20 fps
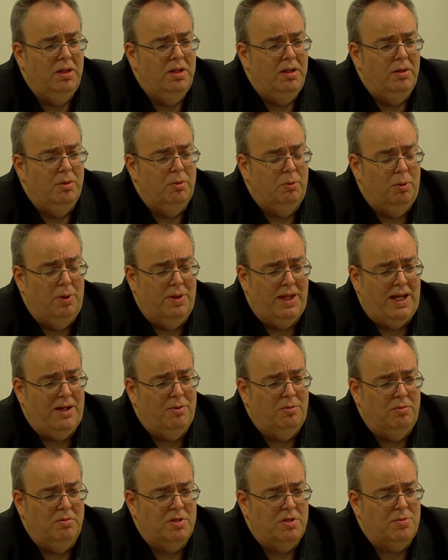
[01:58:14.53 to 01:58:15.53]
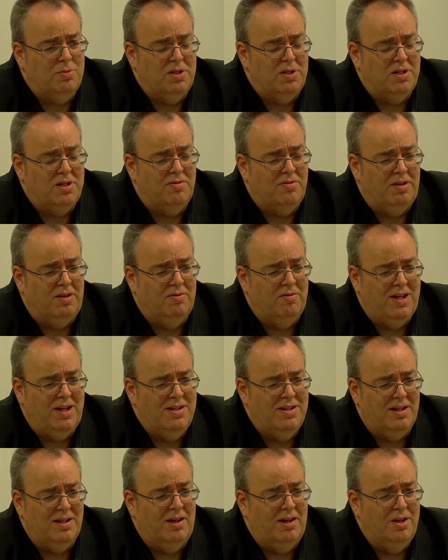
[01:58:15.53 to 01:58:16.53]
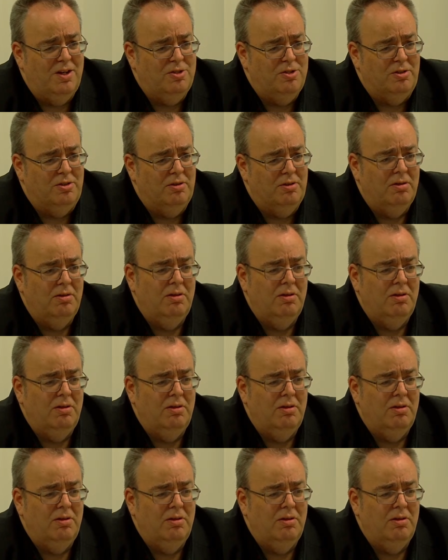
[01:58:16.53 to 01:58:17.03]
without specific ventilation